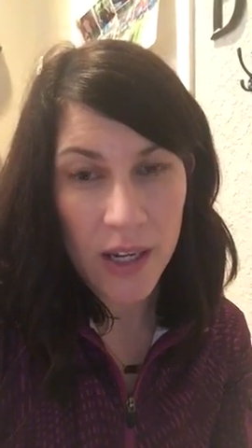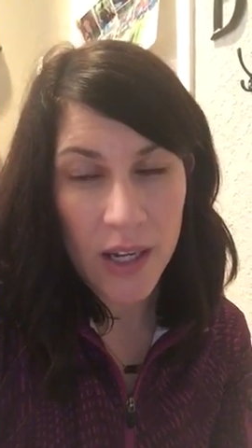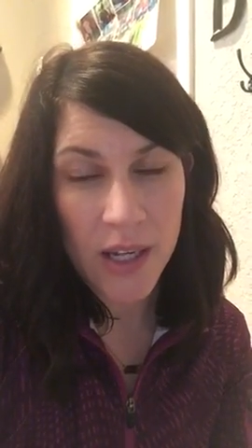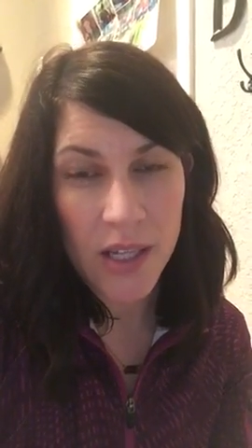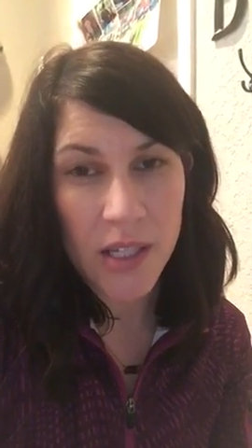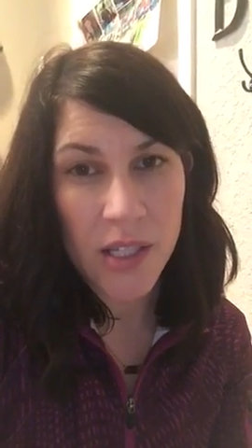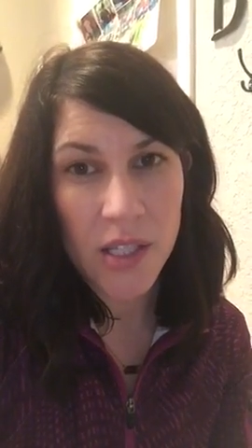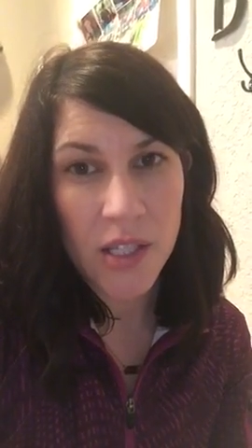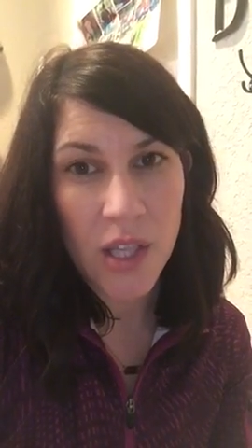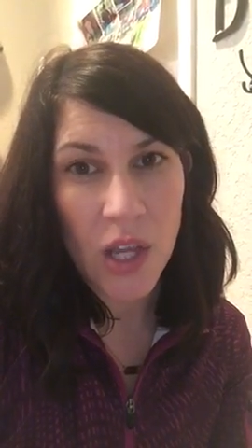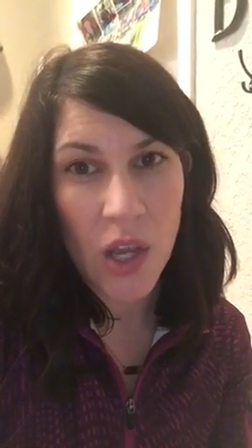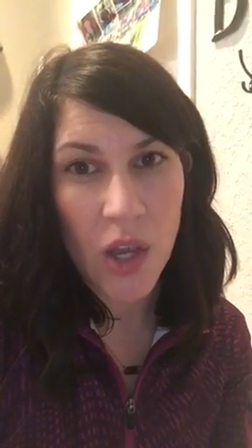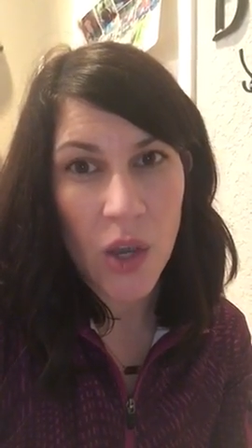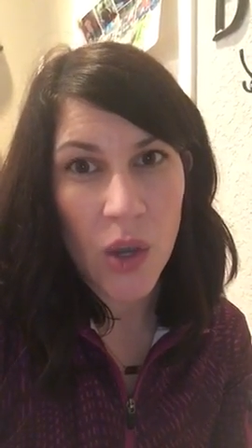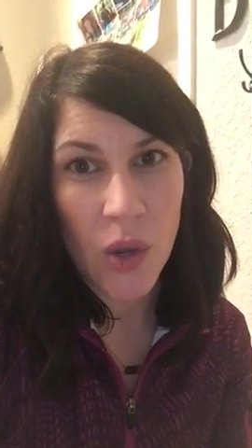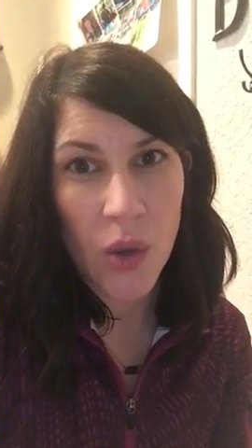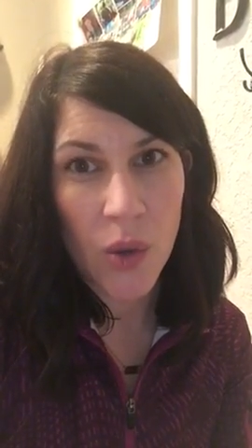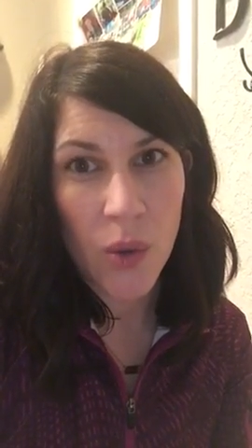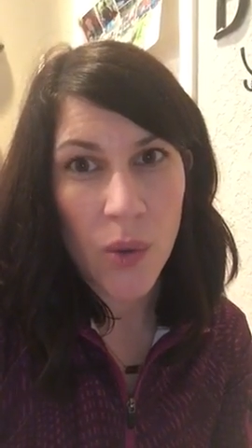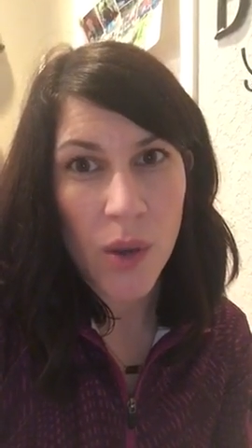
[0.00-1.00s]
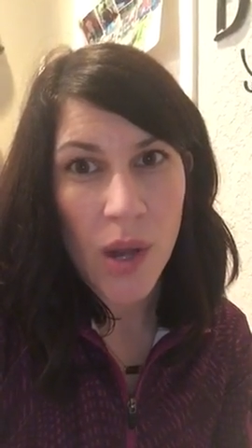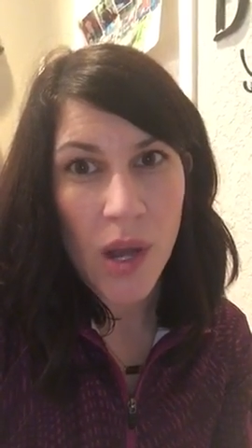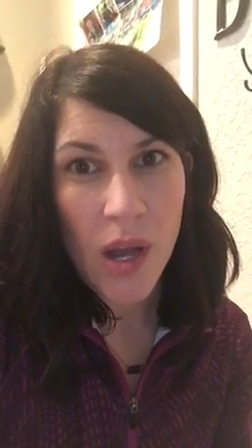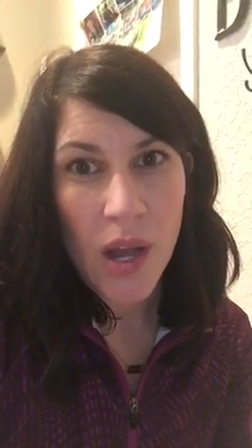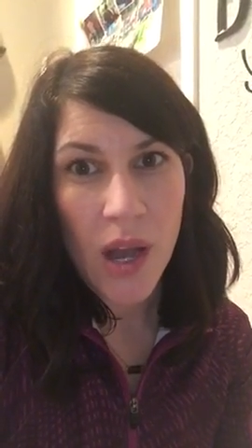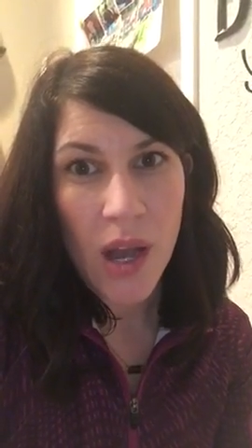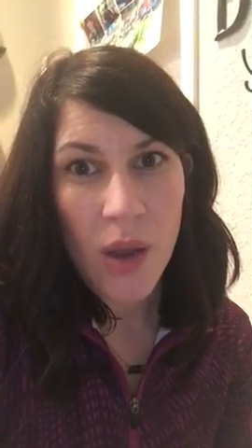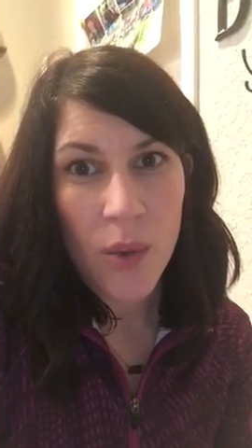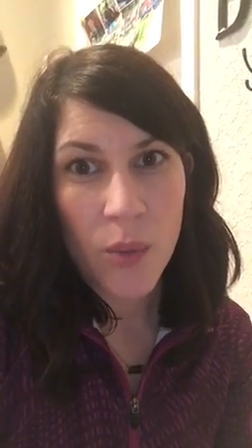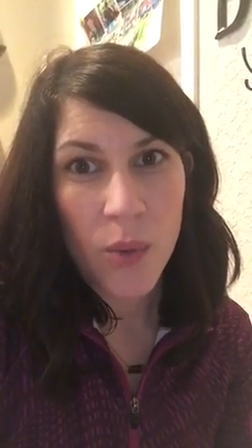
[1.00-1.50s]
and so
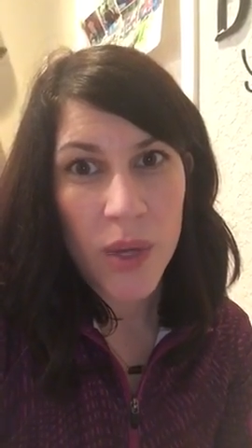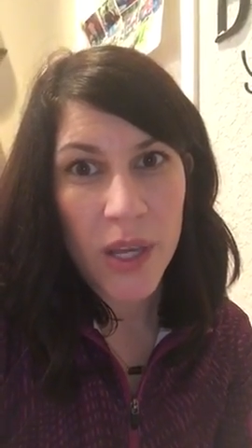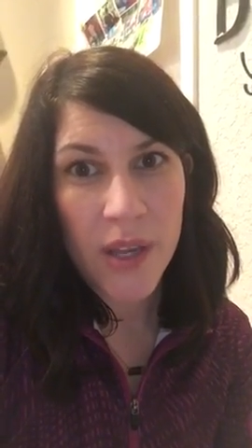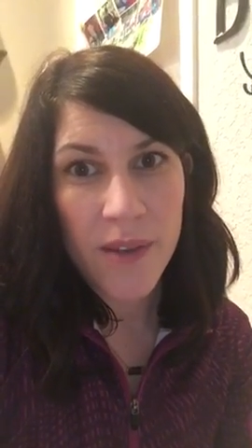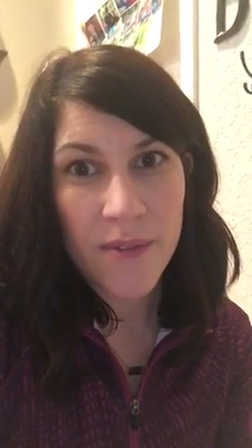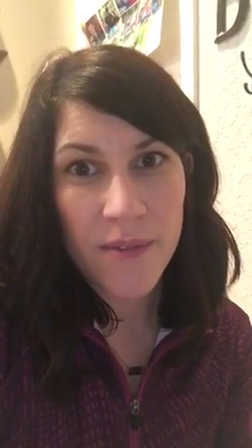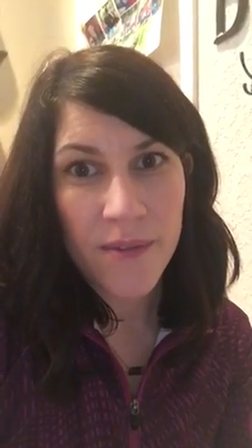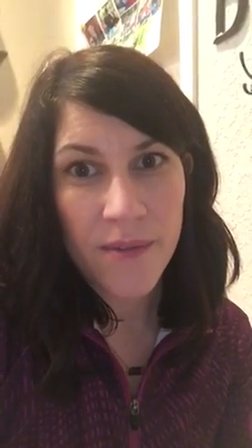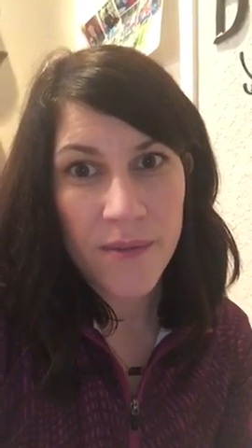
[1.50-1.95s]
my